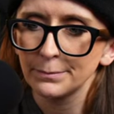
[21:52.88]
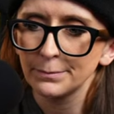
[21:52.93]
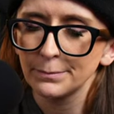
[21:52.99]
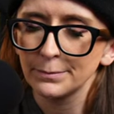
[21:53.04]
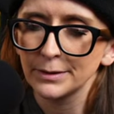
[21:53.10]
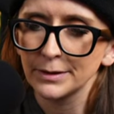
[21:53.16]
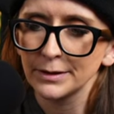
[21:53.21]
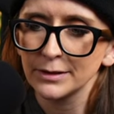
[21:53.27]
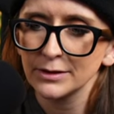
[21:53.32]

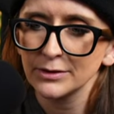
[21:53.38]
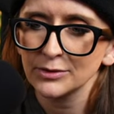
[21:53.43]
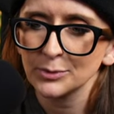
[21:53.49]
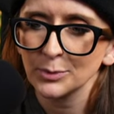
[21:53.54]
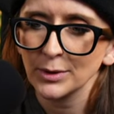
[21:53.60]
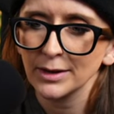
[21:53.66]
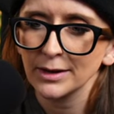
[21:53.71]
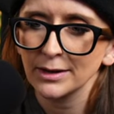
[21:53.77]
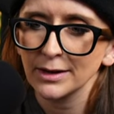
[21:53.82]
but this
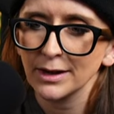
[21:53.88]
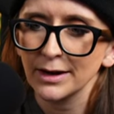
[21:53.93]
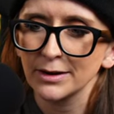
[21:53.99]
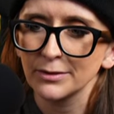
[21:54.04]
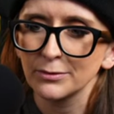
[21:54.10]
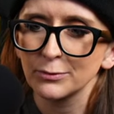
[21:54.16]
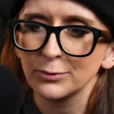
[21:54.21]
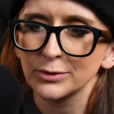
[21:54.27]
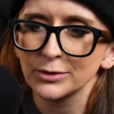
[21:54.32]
way it kind
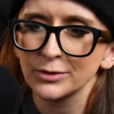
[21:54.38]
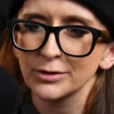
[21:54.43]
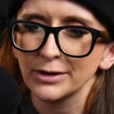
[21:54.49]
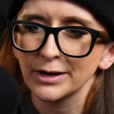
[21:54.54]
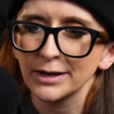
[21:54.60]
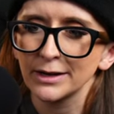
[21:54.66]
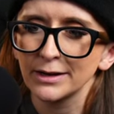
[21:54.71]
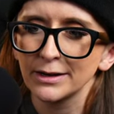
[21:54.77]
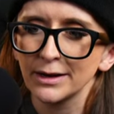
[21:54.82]
of would
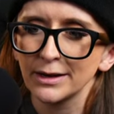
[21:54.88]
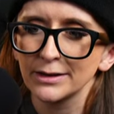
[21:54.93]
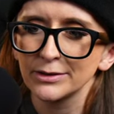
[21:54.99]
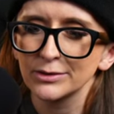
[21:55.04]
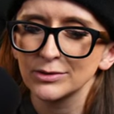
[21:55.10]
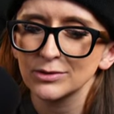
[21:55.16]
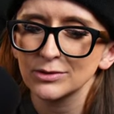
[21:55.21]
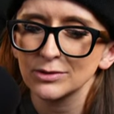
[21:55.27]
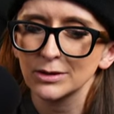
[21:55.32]
create a
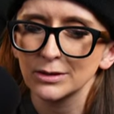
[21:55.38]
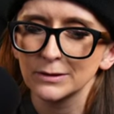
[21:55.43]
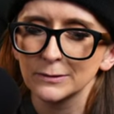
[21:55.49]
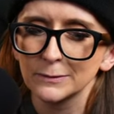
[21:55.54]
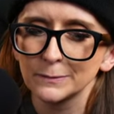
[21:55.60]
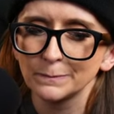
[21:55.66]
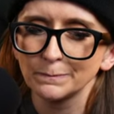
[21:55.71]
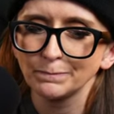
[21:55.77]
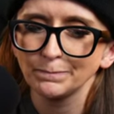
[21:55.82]
nice
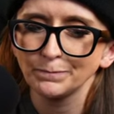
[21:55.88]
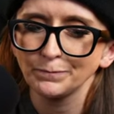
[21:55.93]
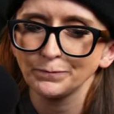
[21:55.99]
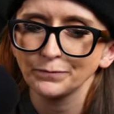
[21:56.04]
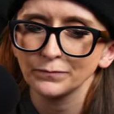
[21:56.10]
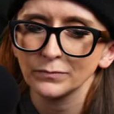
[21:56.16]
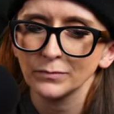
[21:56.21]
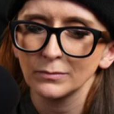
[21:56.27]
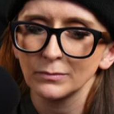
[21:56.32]
um,
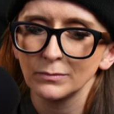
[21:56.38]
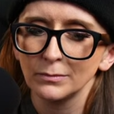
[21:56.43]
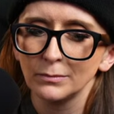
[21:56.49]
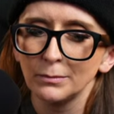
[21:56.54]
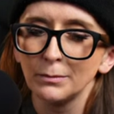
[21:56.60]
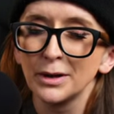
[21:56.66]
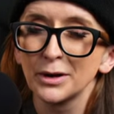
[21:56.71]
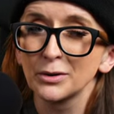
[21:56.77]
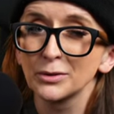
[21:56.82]

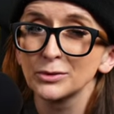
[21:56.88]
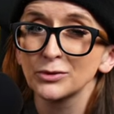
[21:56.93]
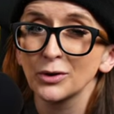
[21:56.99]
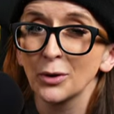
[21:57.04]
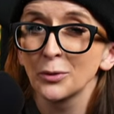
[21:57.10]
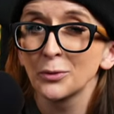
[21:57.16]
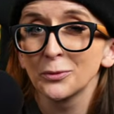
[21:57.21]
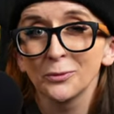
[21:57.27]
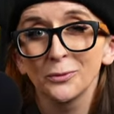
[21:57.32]
middle
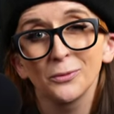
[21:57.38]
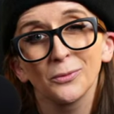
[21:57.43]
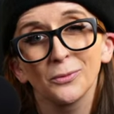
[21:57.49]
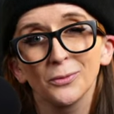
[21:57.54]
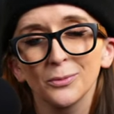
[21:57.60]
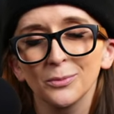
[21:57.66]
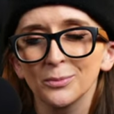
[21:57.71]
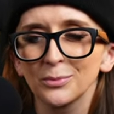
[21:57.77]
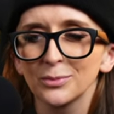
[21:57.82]
tone
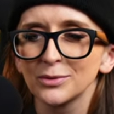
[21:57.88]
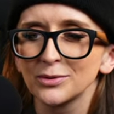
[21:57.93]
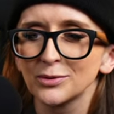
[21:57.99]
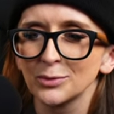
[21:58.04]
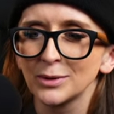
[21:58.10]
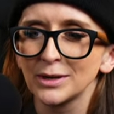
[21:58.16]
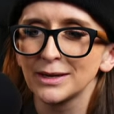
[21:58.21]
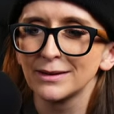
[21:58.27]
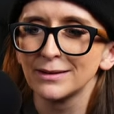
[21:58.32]

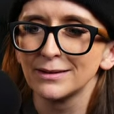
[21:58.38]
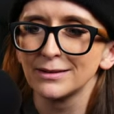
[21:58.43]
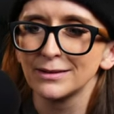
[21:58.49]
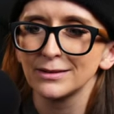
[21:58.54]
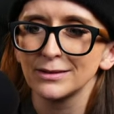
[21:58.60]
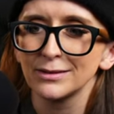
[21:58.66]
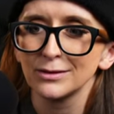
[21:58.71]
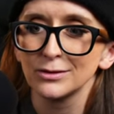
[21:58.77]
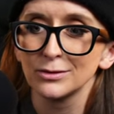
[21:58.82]

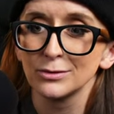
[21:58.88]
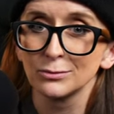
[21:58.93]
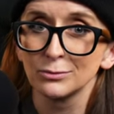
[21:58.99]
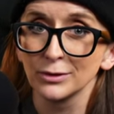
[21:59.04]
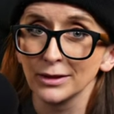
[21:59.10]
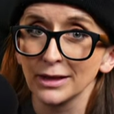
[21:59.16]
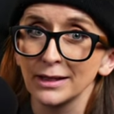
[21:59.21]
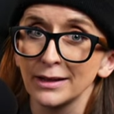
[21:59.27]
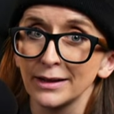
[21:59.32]
between the
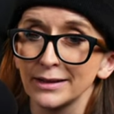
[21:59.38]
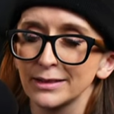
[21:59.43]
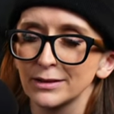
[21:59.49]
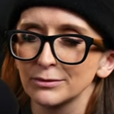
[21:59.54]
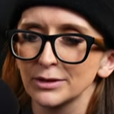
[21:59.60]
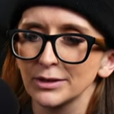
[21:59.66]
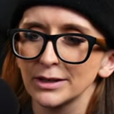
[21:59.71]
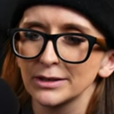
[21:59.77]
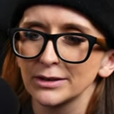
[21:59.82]
really light and the
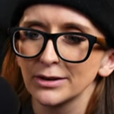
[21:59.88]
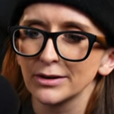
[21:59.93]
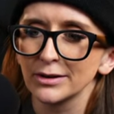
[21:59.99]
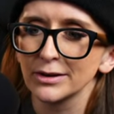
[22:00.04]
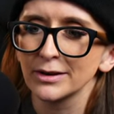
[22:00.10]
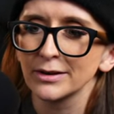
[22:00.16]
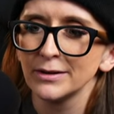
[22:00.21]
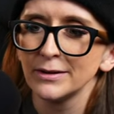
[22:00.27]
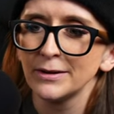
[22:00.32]
really
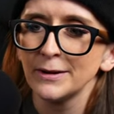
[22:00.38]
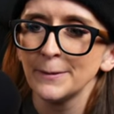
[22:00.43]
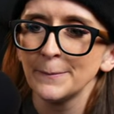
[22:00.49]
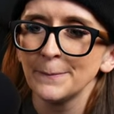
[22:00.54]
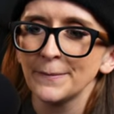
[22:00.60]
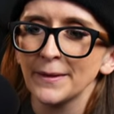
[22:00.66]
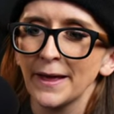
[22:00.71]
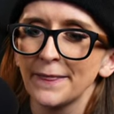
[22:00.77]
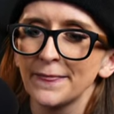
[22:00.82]
dark,
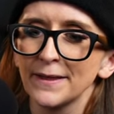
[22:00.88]
and